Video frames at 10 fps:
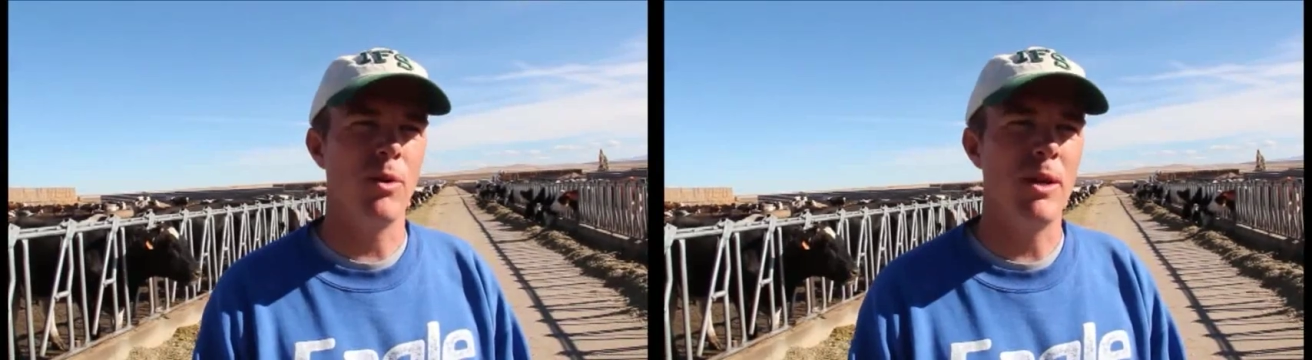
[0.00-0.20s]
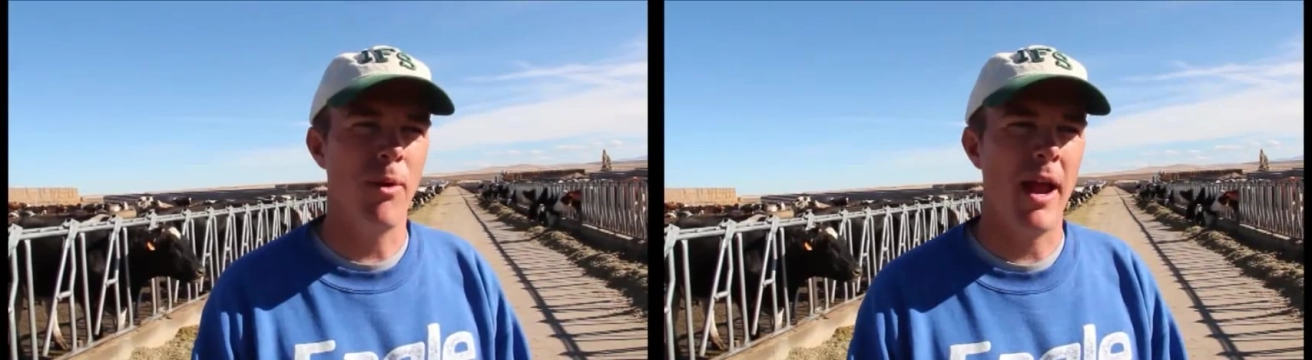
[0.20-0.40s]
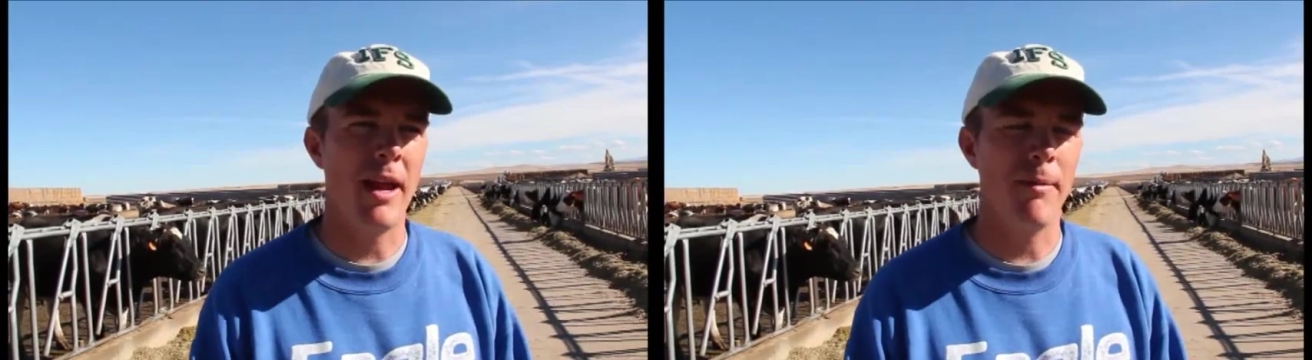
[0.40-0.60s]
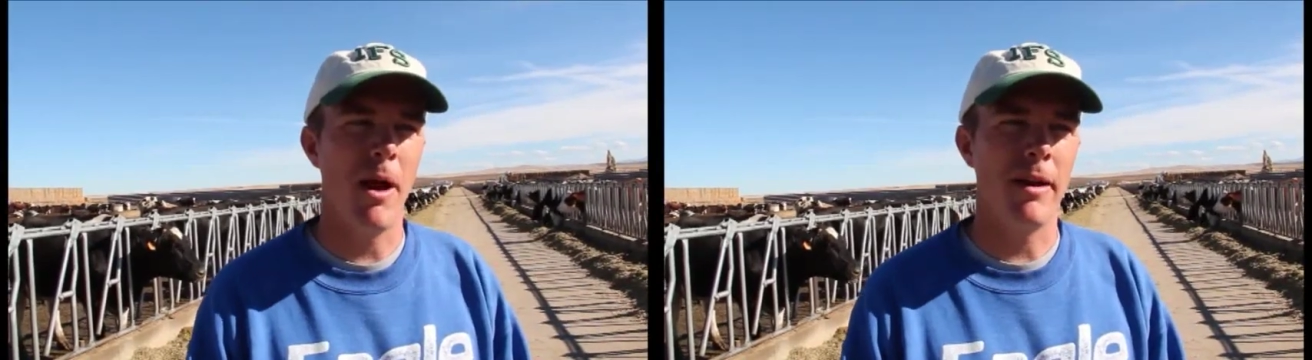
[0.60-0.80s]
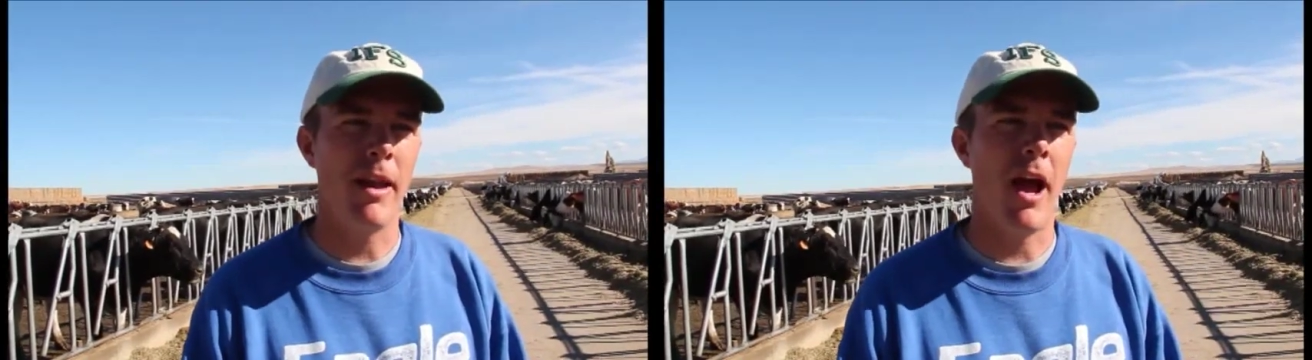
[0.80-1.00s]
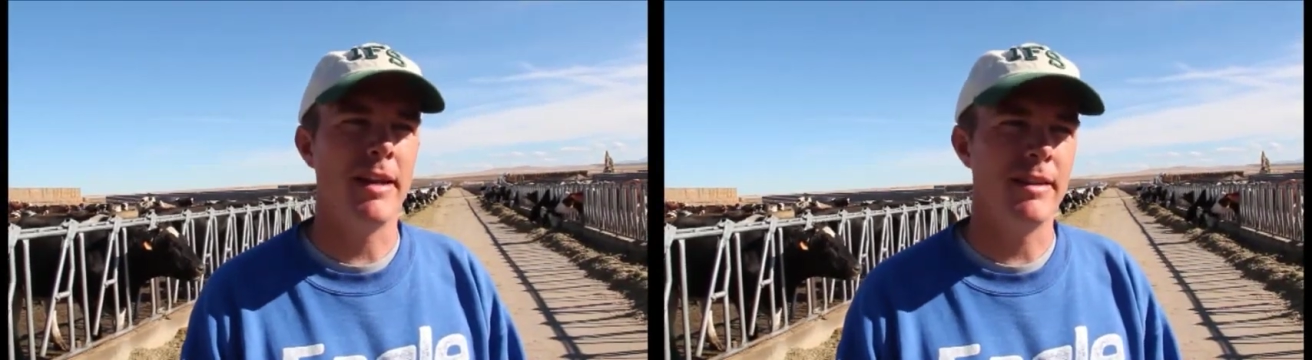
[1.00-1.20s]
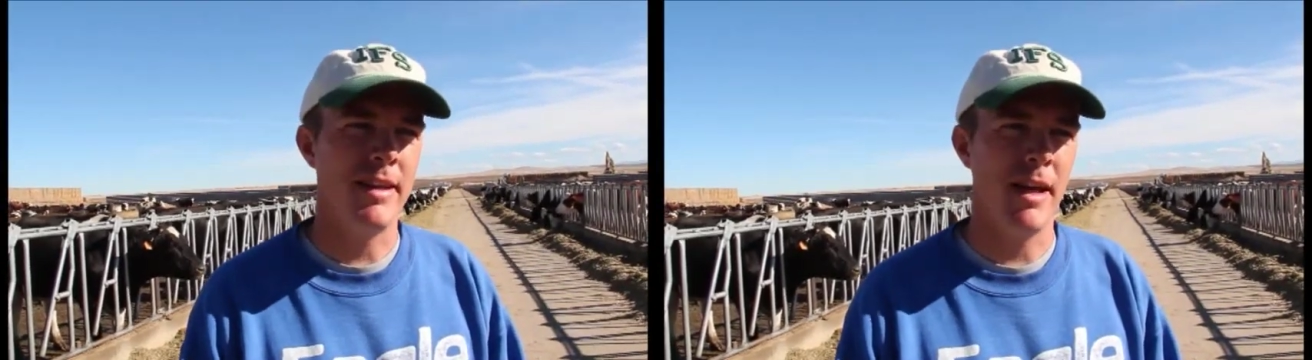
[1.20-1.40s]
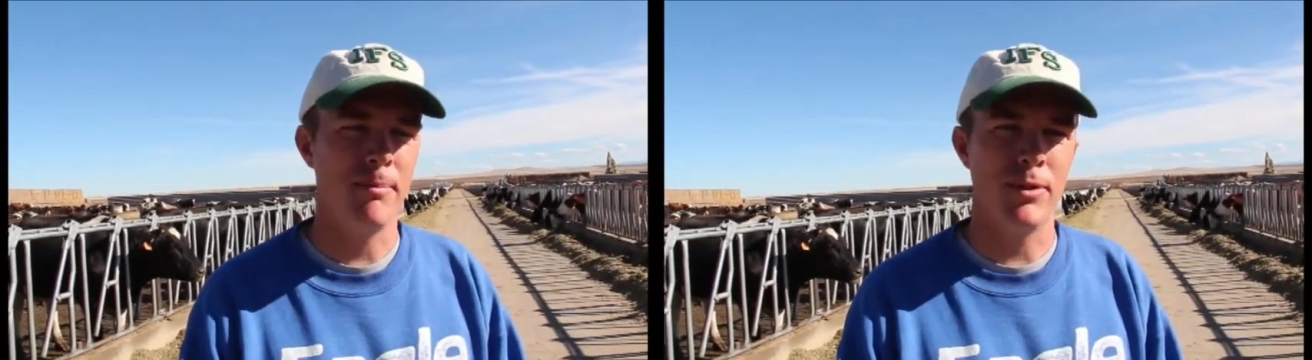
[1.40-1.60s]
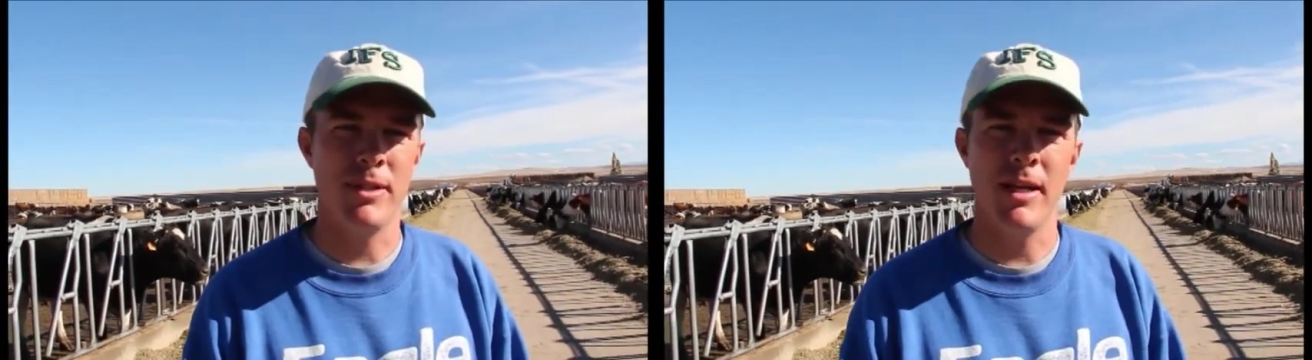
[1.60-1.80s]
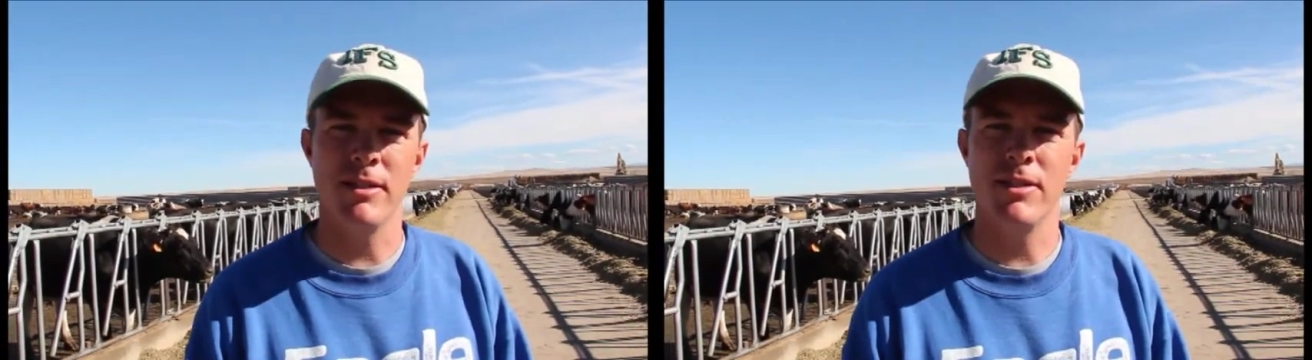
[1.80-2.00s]
we ran about a 9 to 10%
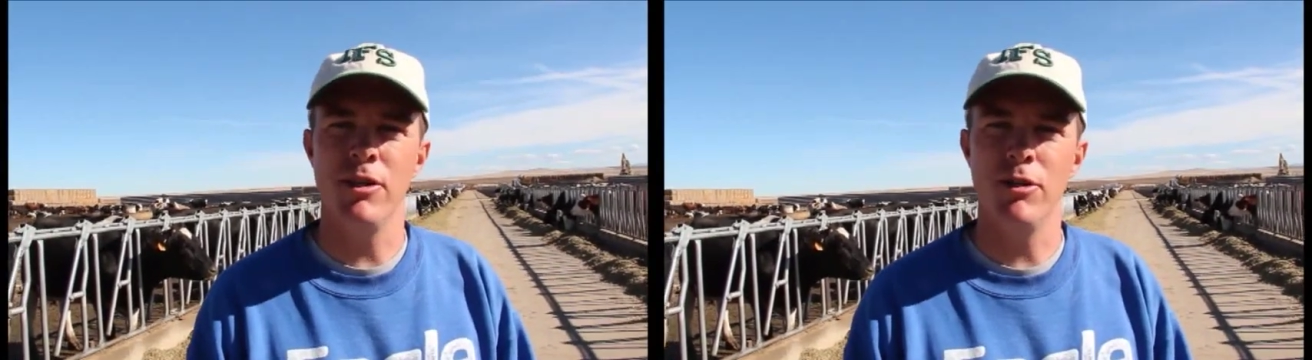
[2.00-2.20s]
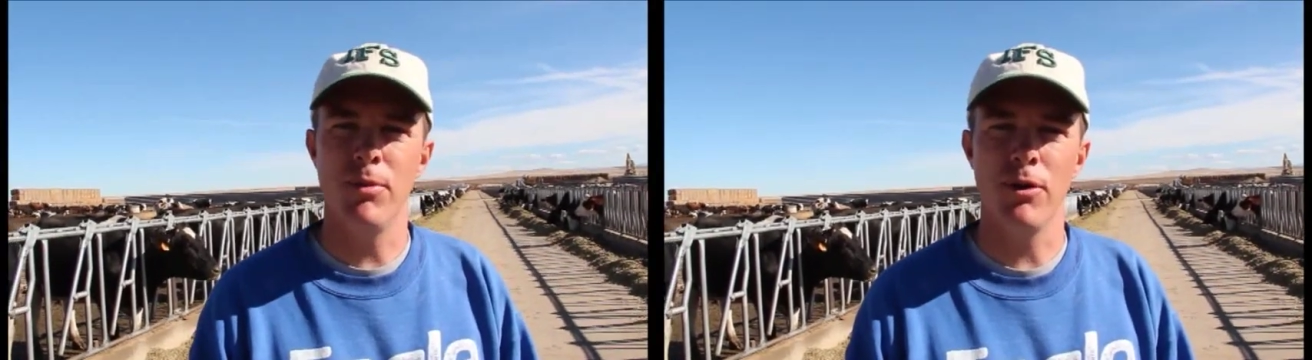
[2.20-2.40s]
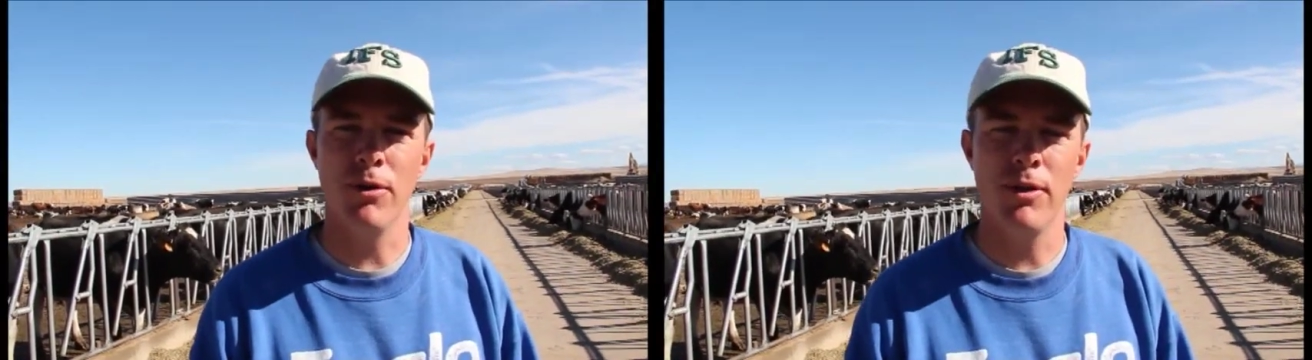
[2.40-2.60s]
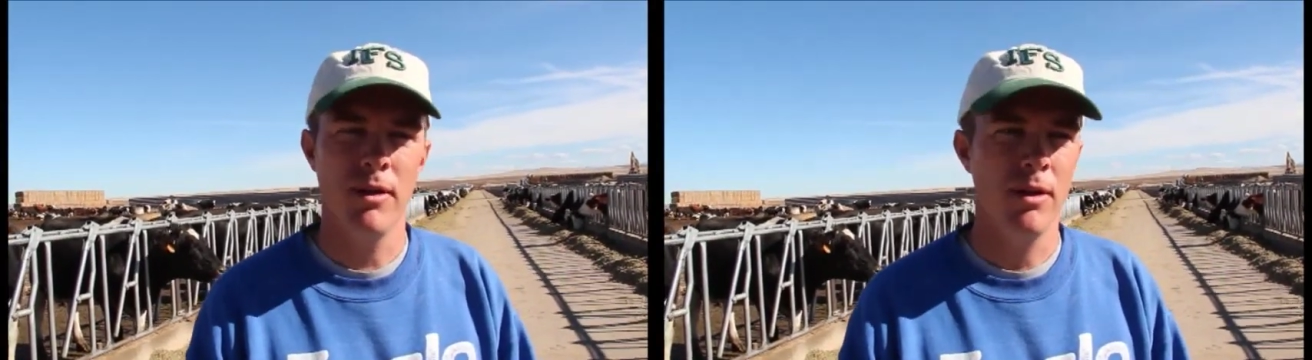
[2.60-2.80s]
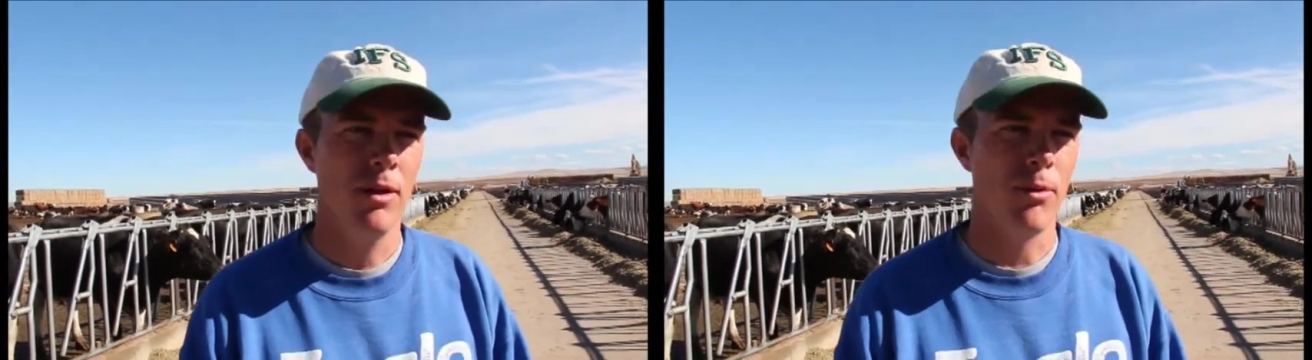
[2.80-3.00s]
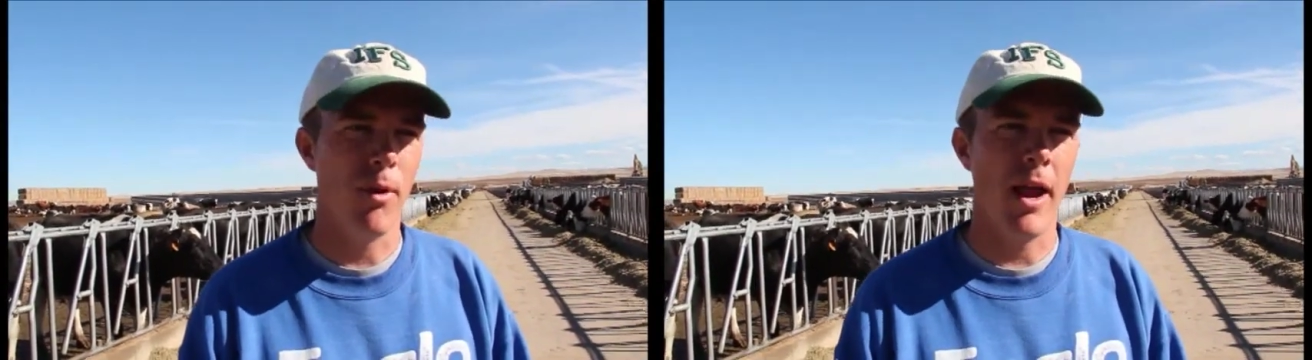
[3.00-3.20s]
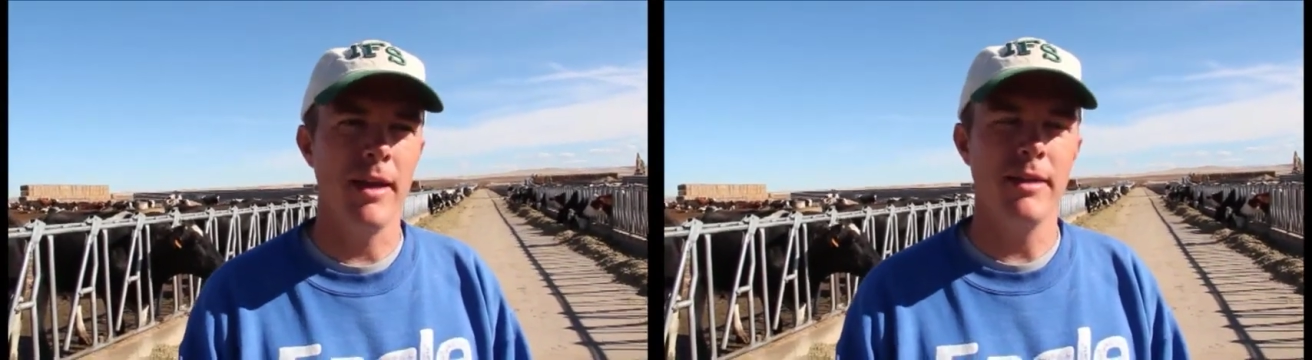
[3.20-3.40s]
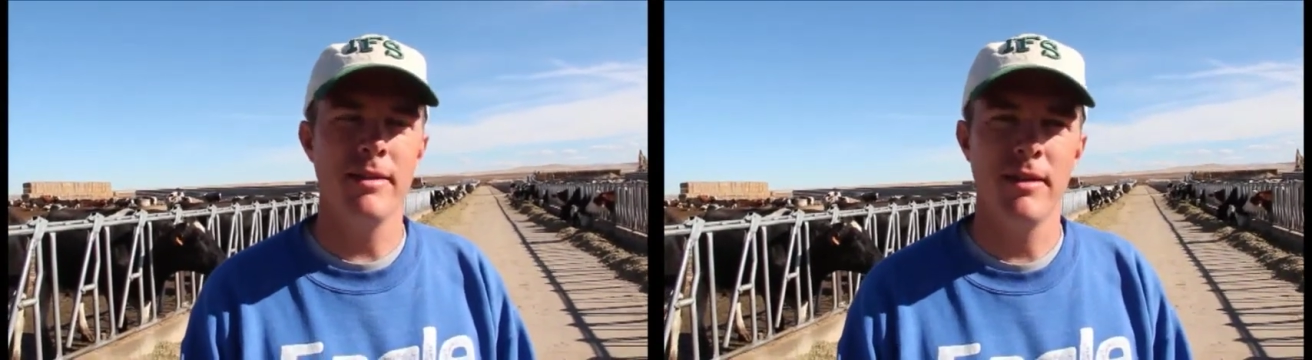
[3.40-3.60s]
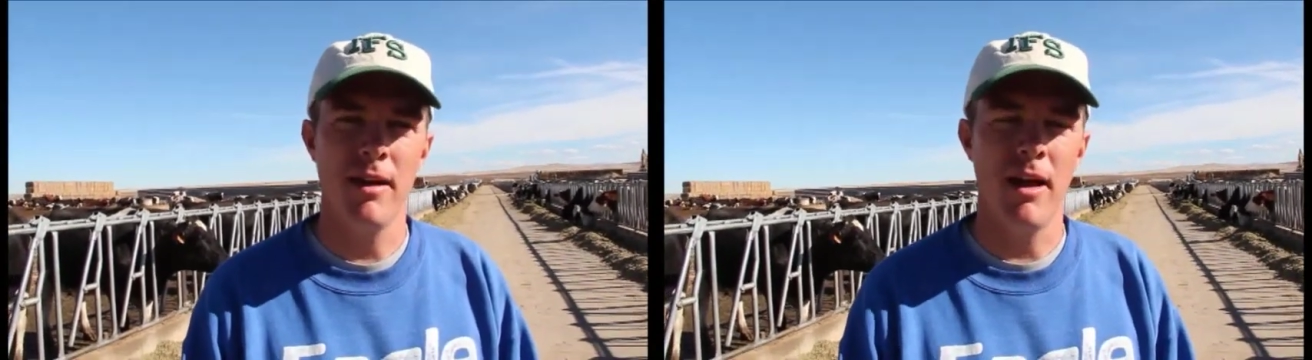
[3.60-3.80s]
stillbirth rate,